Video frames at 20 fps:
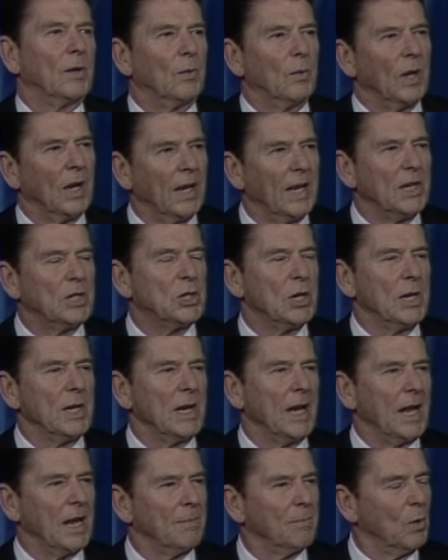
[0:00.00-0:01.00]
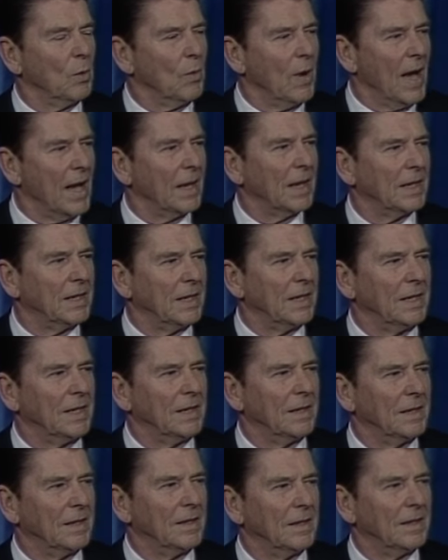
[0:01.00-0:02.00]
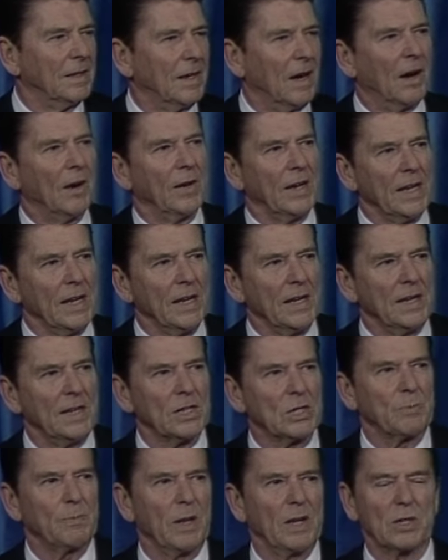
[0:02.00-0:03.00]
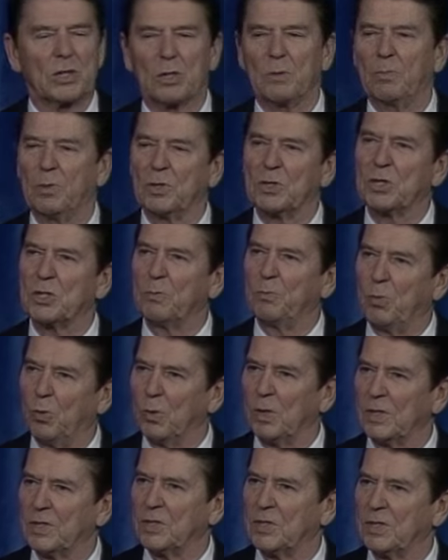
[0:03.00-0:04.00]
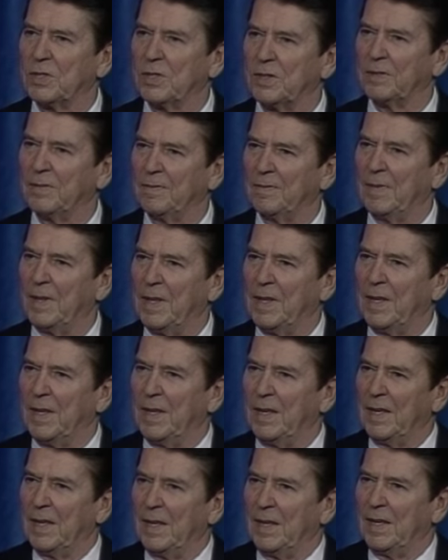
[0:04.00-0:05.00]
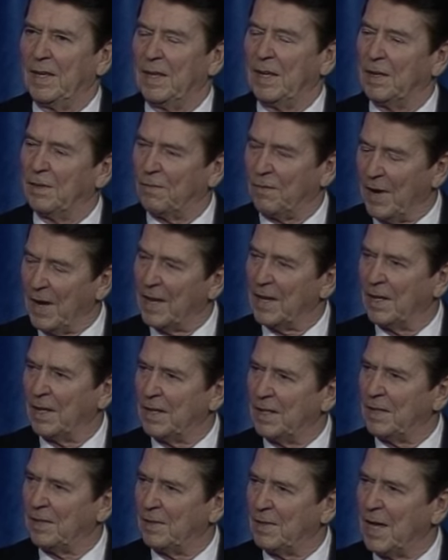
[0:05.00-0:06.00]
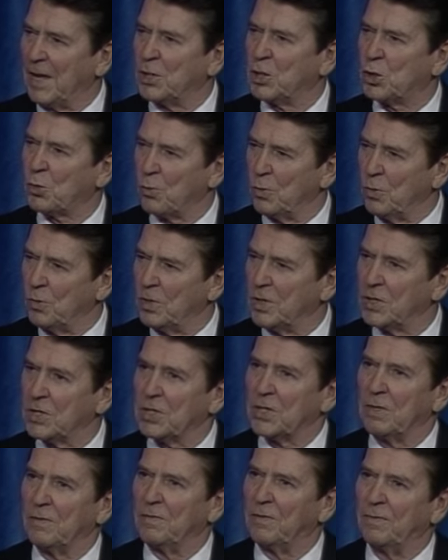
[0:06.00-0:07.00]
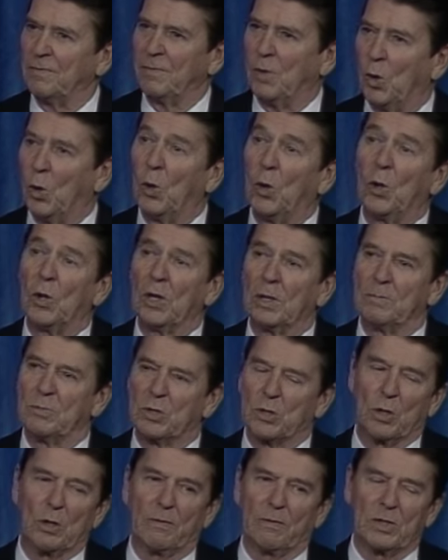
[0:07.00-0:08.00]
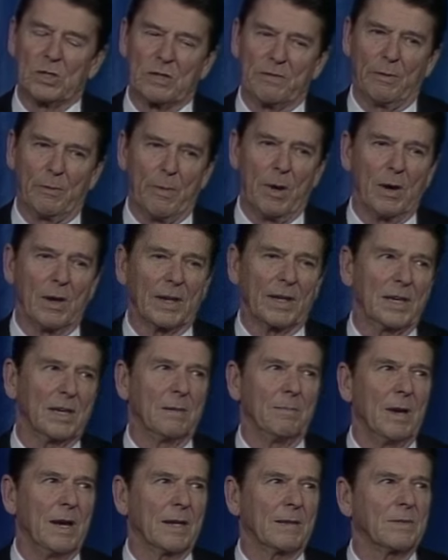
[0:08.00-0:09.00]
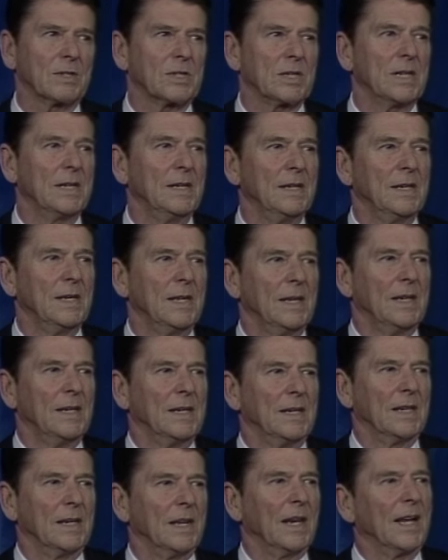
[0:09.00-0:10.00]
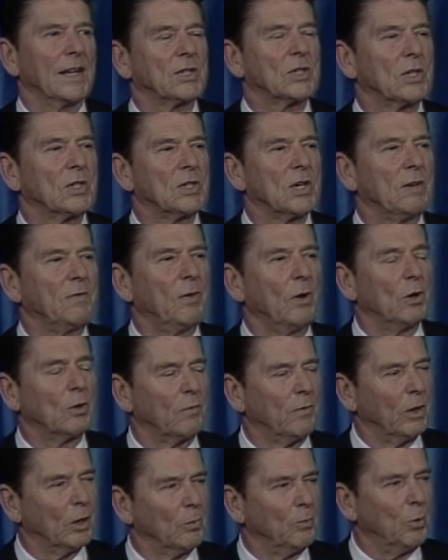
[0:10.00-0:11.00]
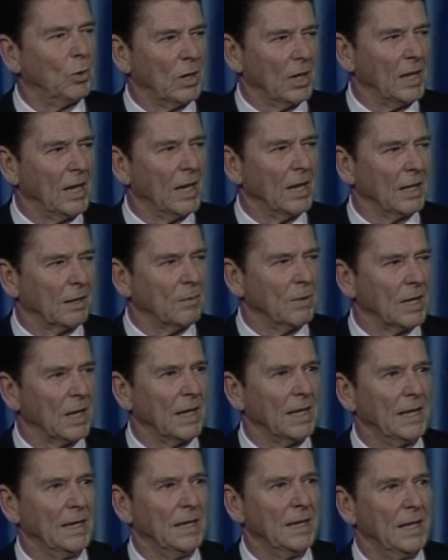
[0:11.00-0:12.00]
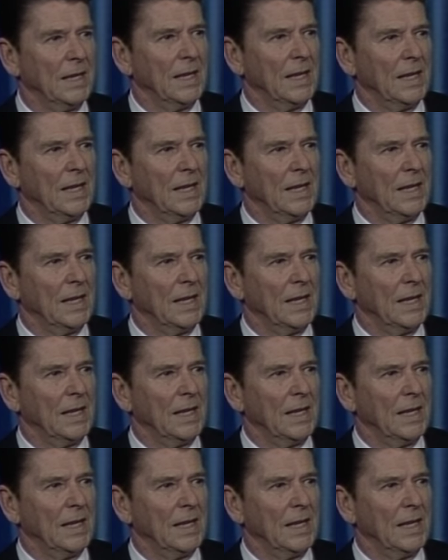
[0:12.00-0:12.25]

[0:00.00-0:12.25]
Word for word: religion and morality are indispensable supports. And finally, that shrewdest of all observers of American democracy, Alexis de Tocqueville, put it eloquently